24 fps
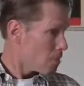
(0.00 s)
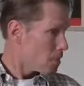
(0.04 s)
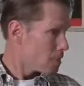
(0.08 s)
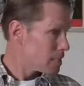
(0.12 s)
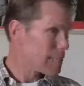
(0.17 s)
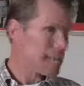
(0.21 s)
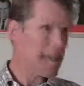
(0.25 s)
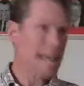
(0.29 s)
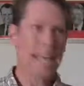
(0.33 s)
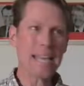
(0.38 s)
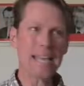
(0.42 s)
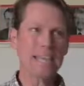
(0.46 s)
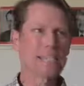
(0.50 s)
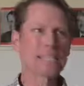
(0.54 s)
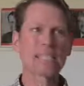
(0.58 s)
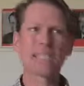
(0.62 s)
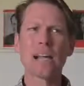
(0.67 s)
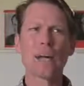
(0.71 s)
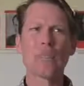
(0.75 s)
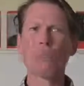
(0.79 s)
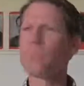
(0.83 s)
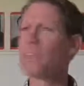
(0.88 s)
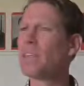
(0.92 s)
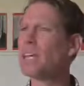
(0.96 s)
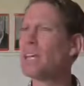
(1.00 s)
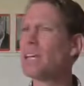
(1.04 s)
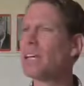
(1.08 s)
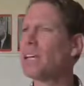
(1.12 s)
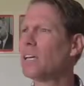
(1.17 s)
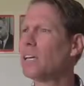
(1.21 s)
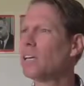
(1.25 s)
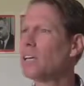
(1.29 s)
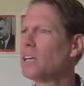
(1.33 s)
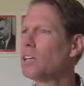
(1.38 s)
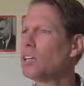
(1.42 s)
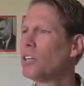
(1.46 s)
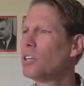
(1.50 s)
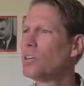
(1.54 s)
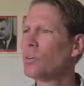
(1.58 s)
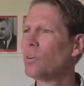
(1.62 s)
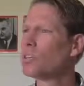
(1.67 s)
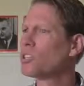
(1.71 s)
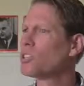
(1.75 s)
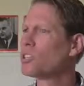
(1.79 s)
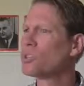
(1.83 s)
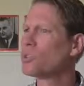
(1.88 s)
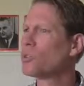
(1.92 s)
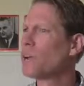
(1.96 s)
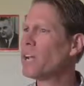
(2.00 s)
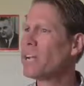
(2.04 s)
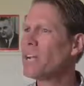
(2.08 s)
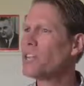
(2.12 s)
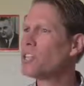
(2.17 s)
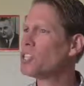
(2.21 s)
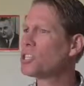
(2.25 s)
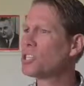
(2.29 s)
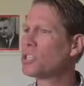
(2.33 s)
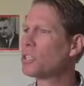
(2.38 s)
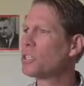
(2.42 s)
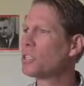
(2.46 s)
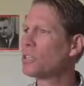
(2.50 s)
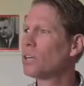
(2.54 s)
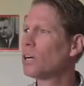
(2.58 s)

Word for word: Saying something to a, strange,